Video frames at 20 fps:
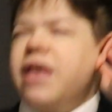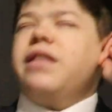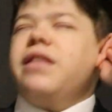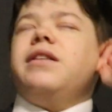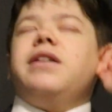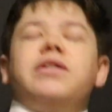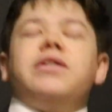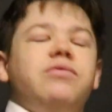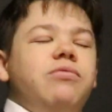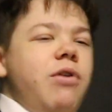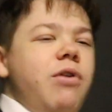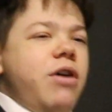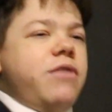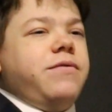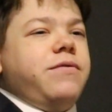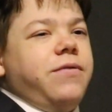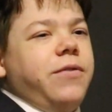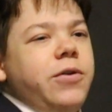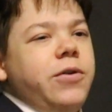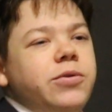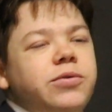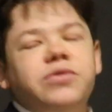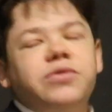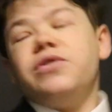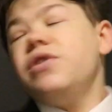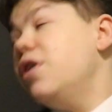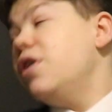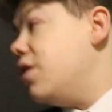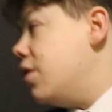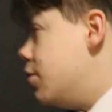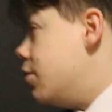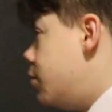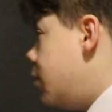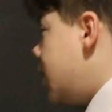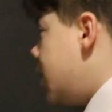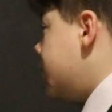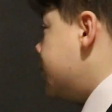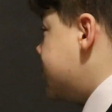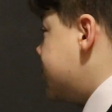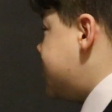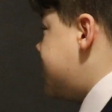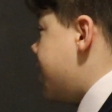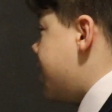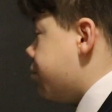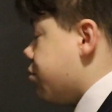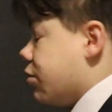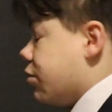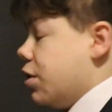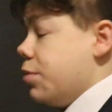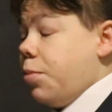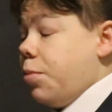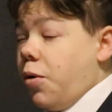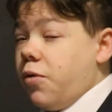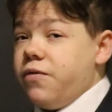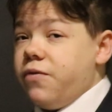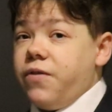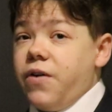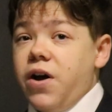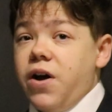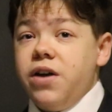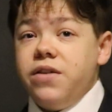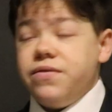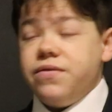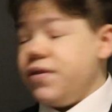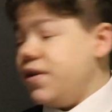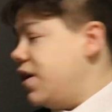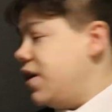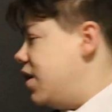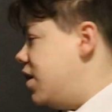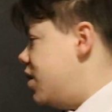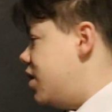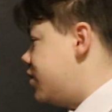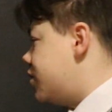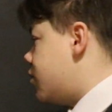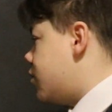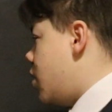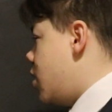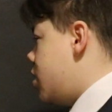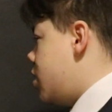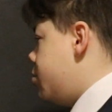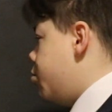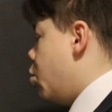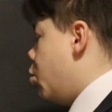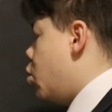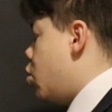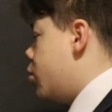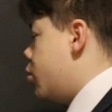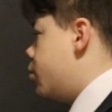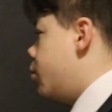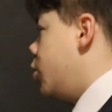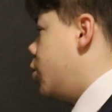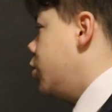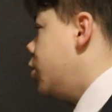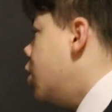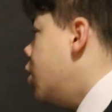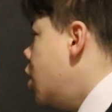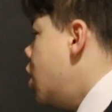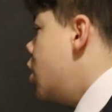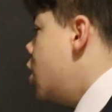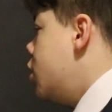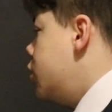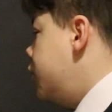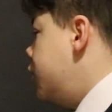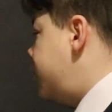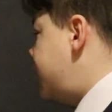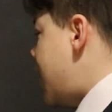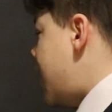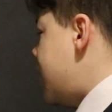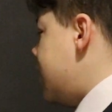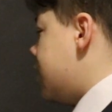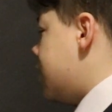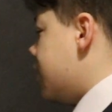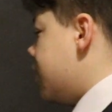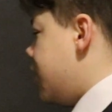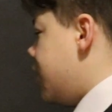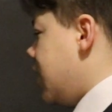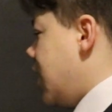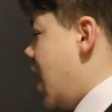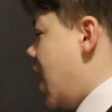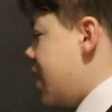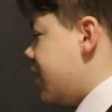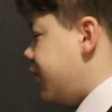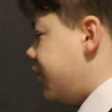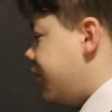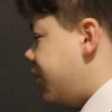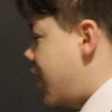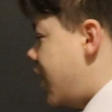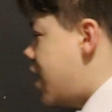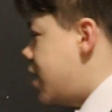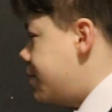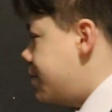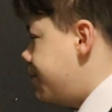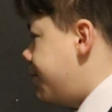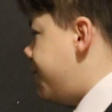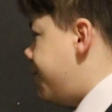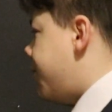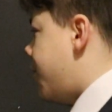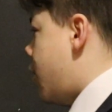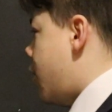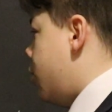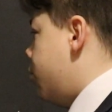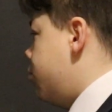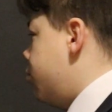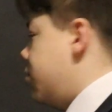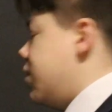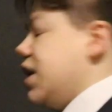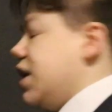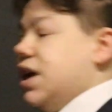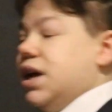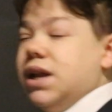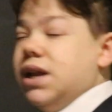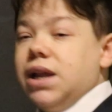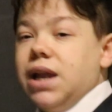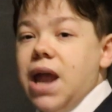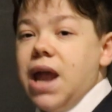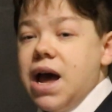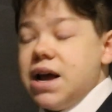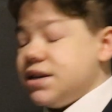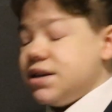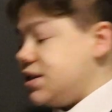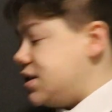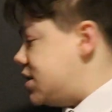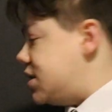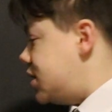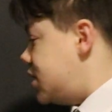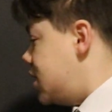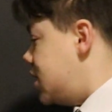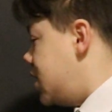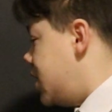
That's right, folks. Well, step 3.5 is quite an important one. You take the last frame from the last